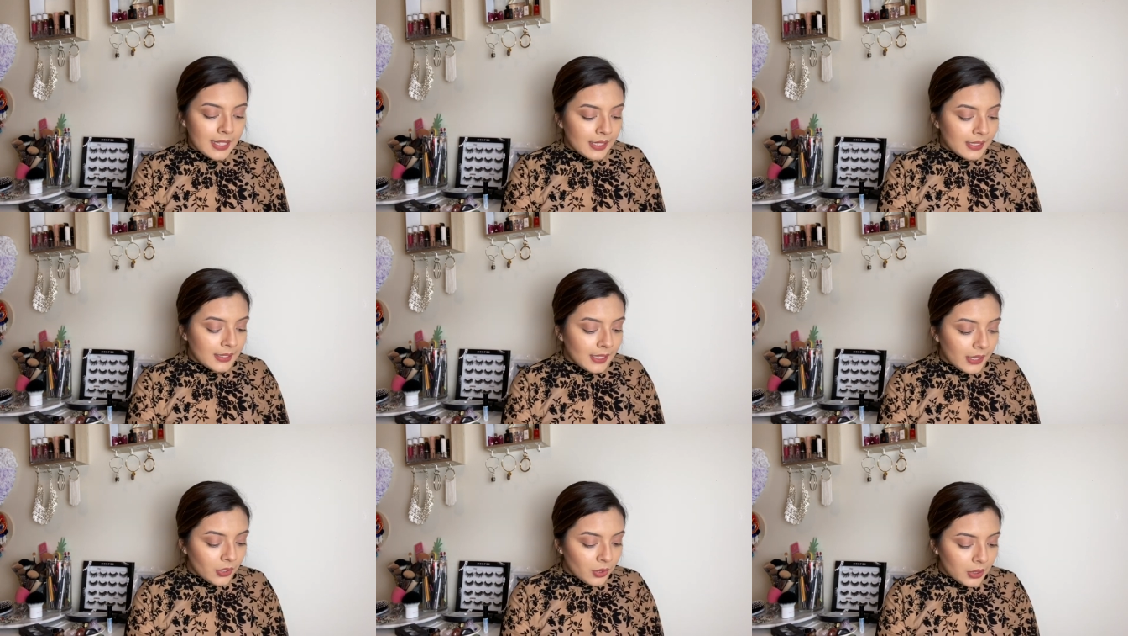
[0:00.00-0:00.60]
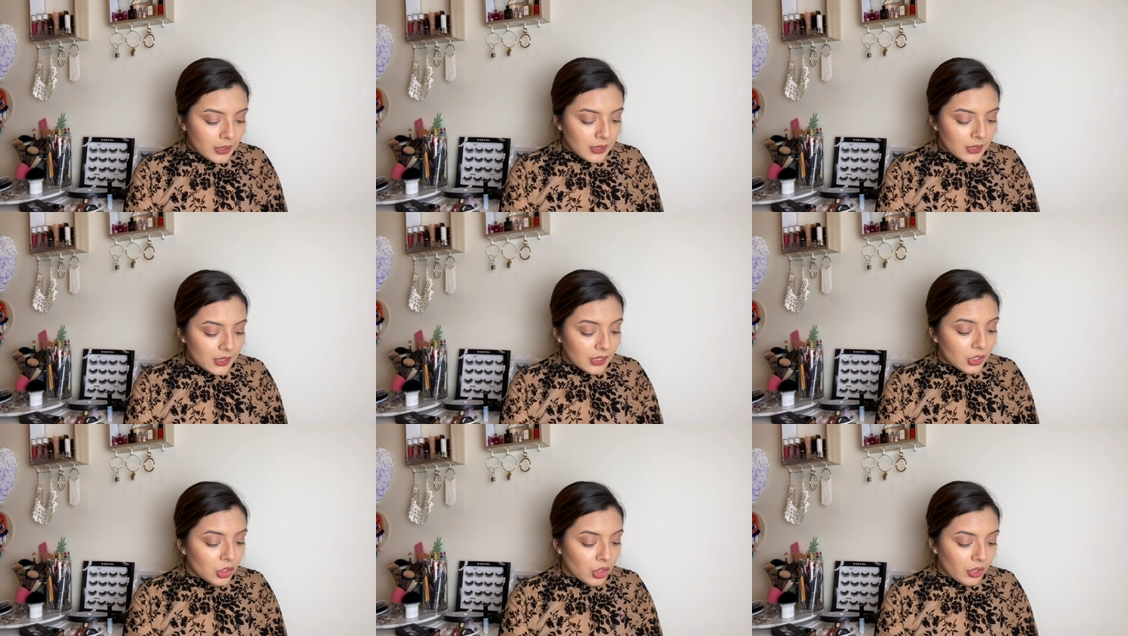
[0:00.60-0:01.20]
The title is
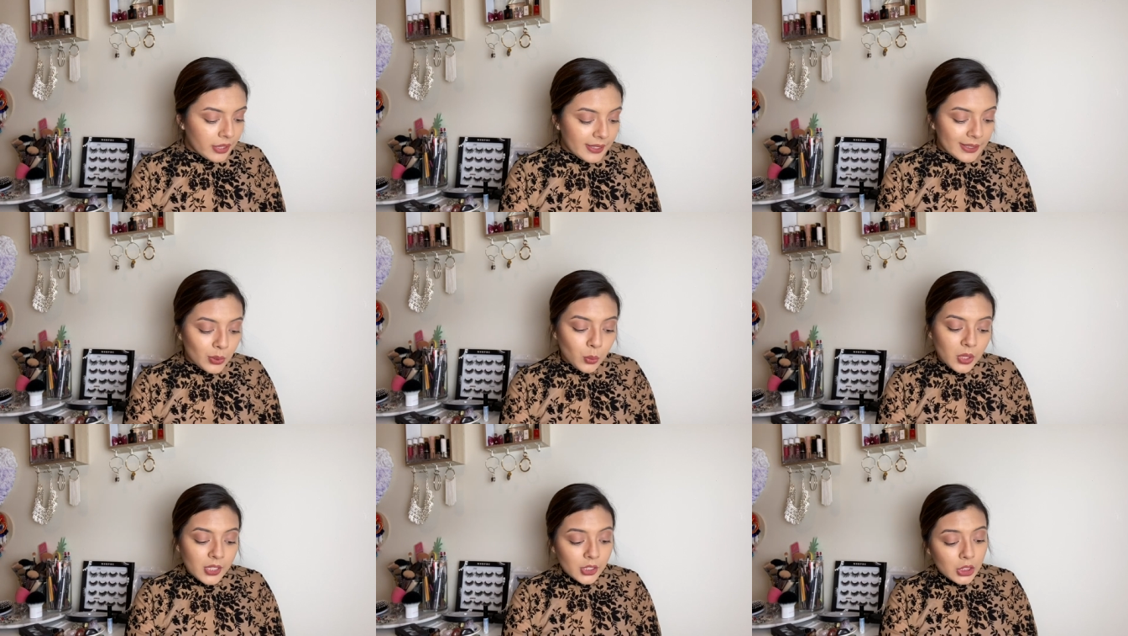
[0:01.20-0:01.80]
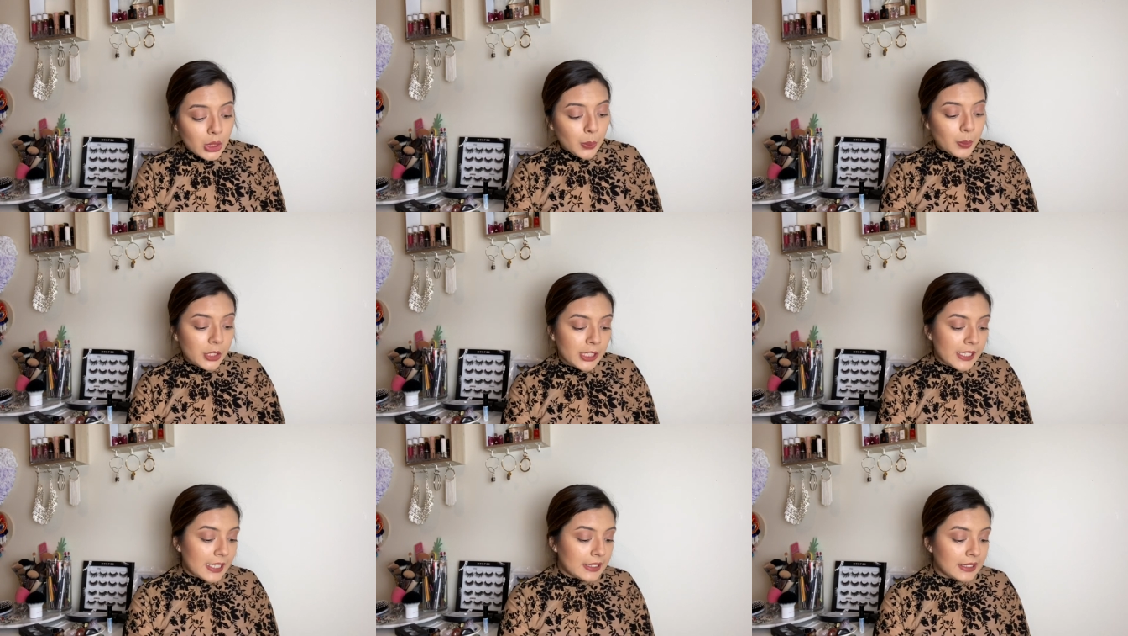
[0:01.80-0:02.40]
Luxurious one hundred
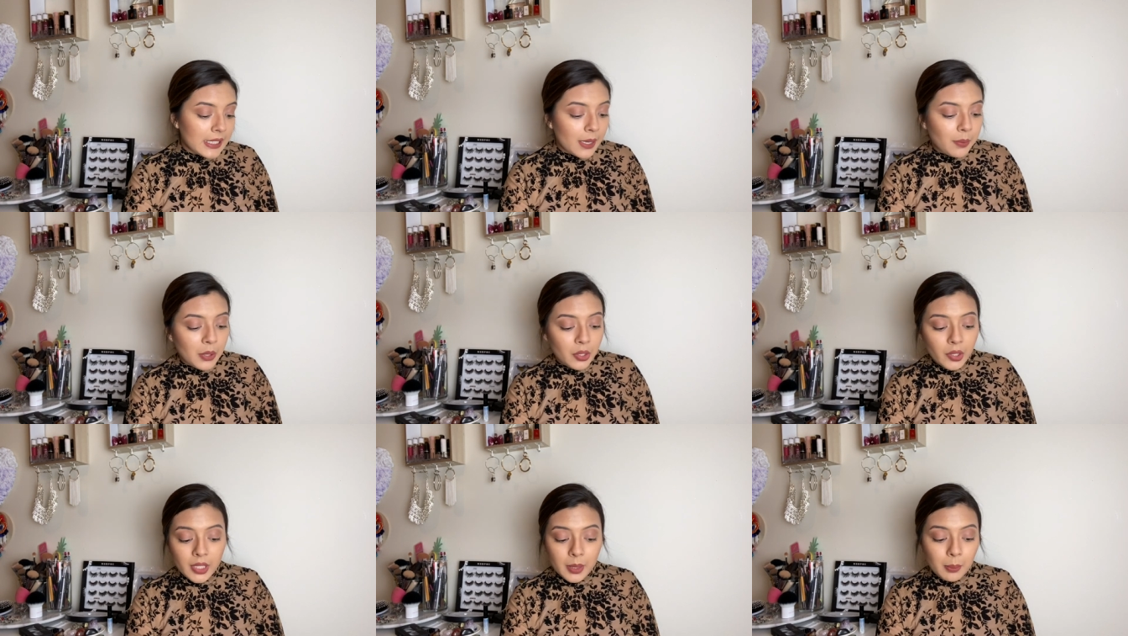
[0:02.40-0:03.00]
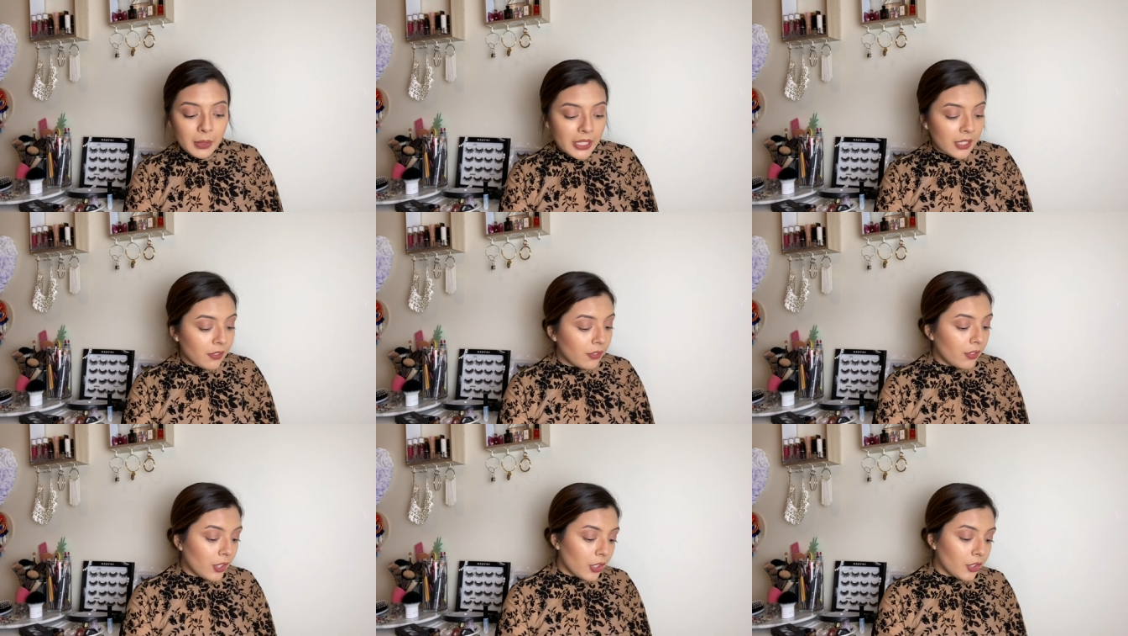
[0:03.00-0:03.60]
percent Siberian Mink
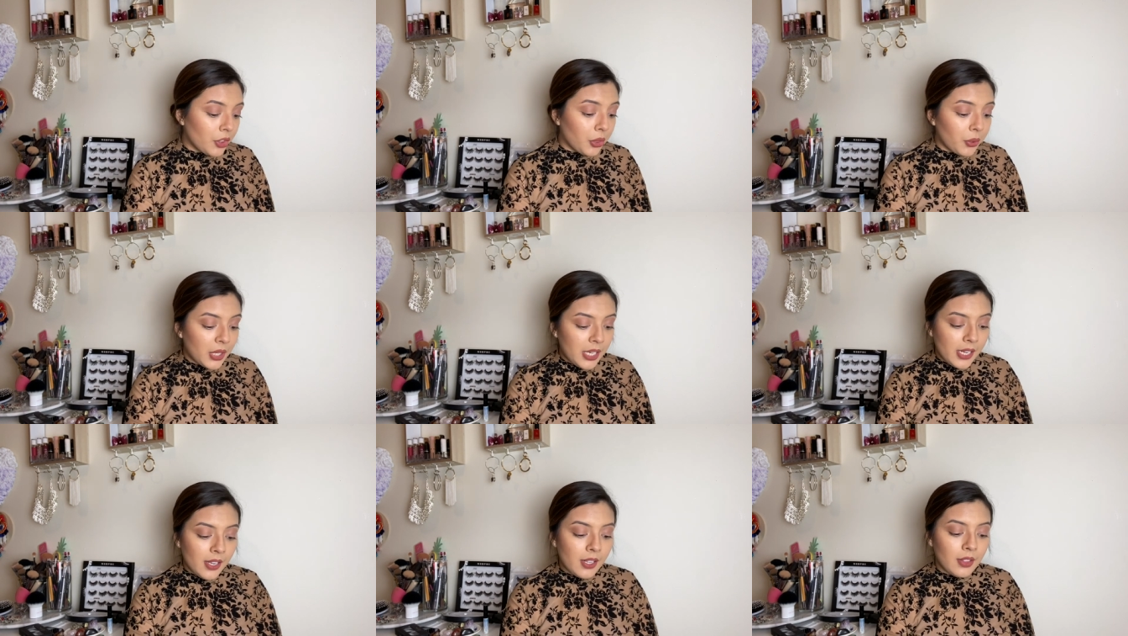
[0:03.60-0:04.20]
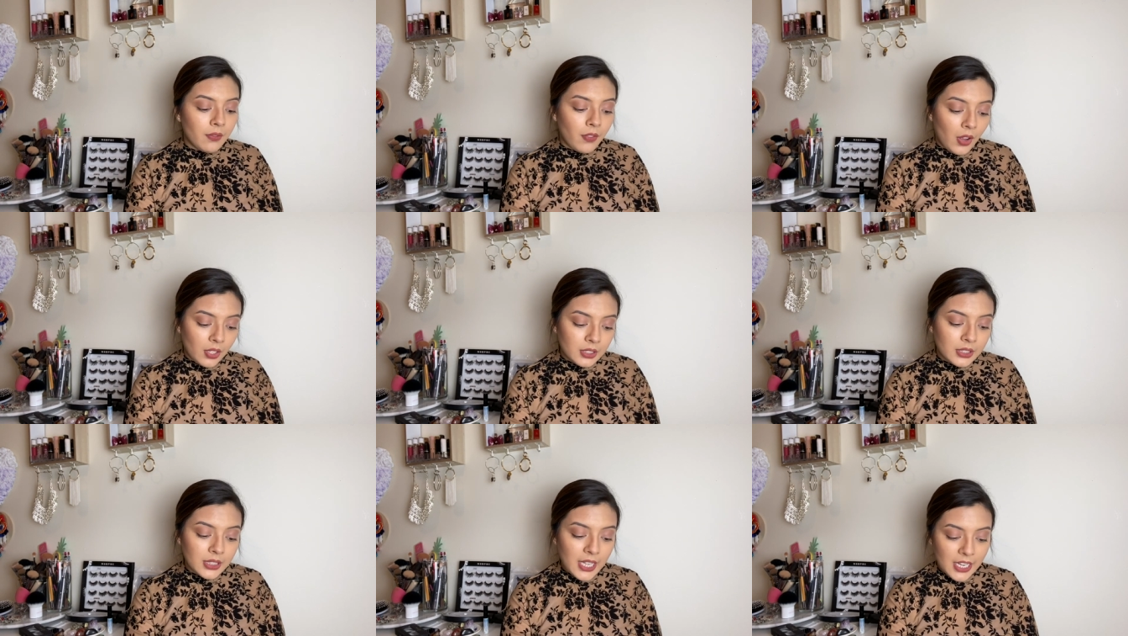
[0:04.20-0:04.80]
Fur three D
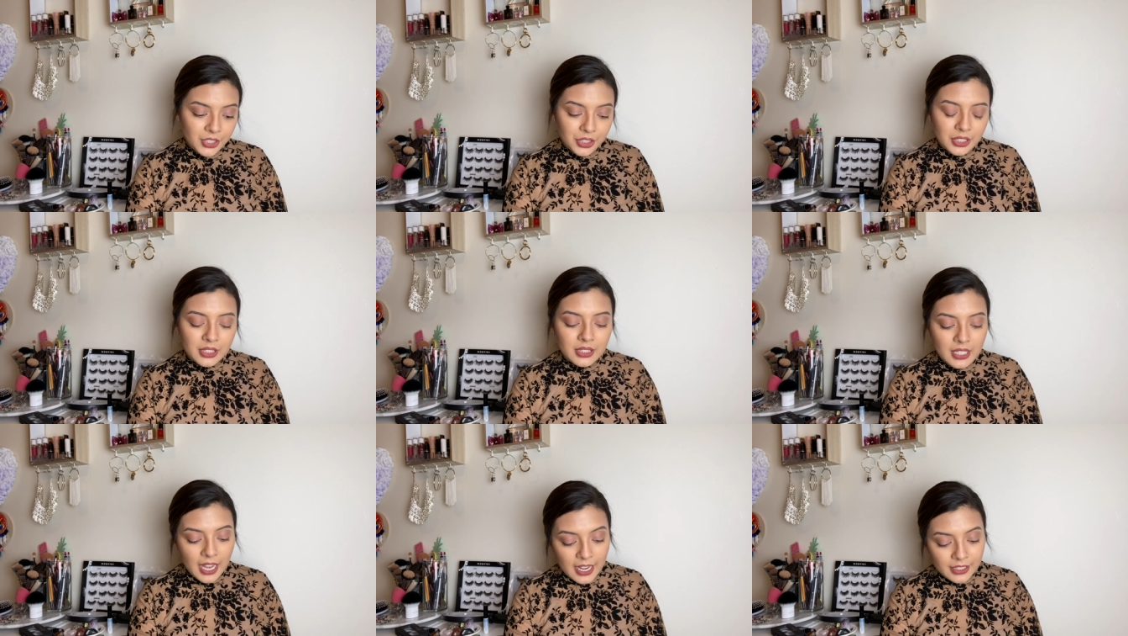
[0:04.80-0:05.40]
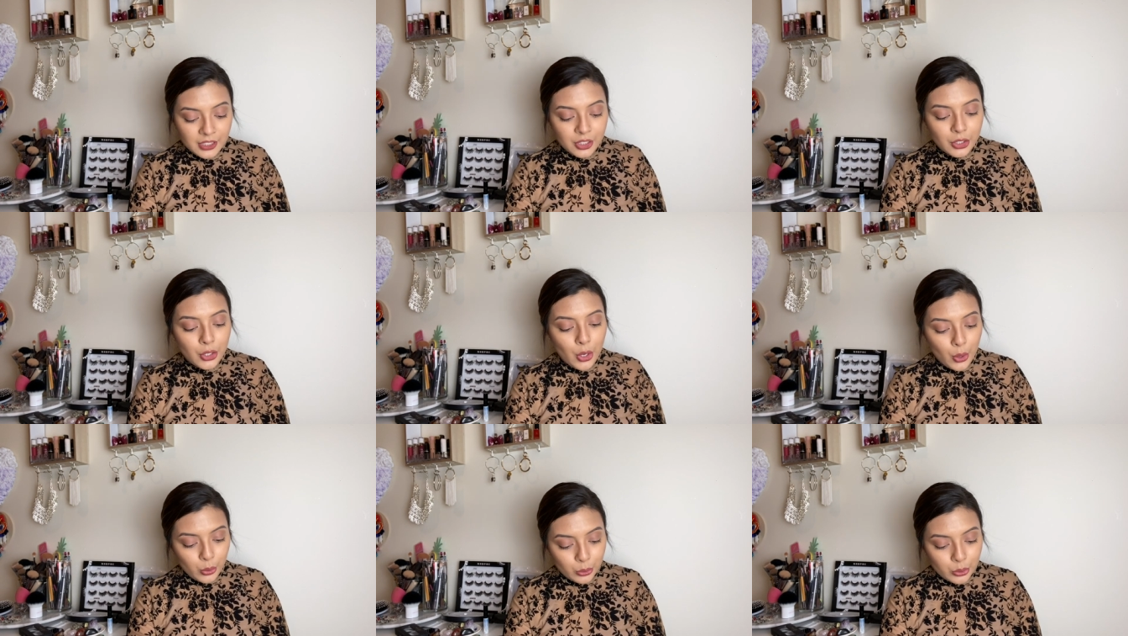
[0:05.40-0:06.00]
False Lashes
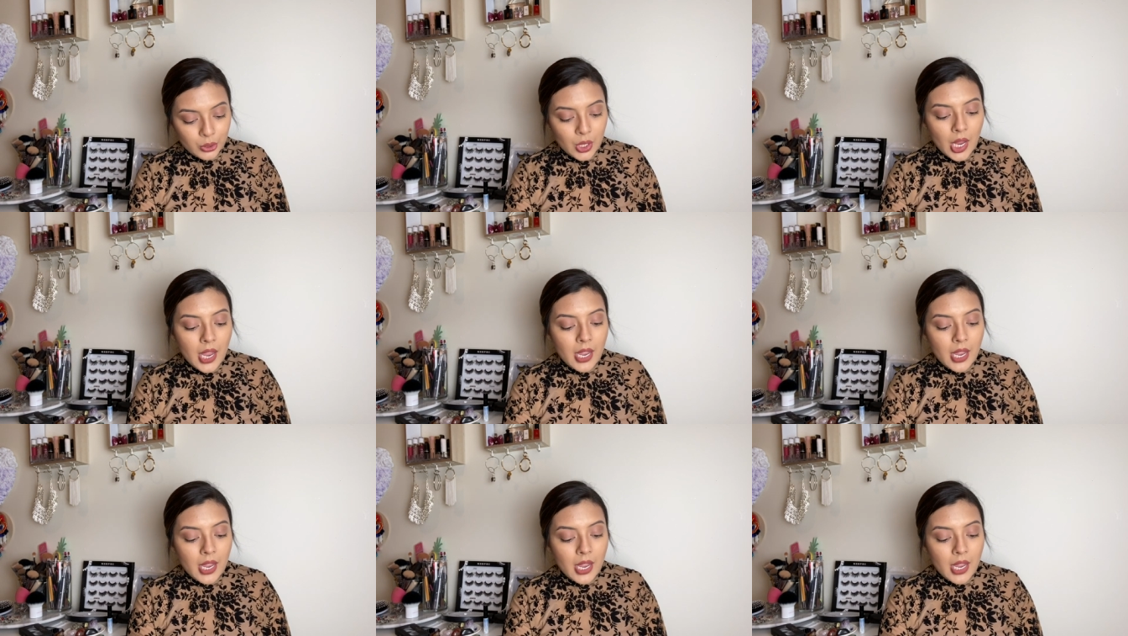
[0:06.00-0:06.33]
LASGOOS.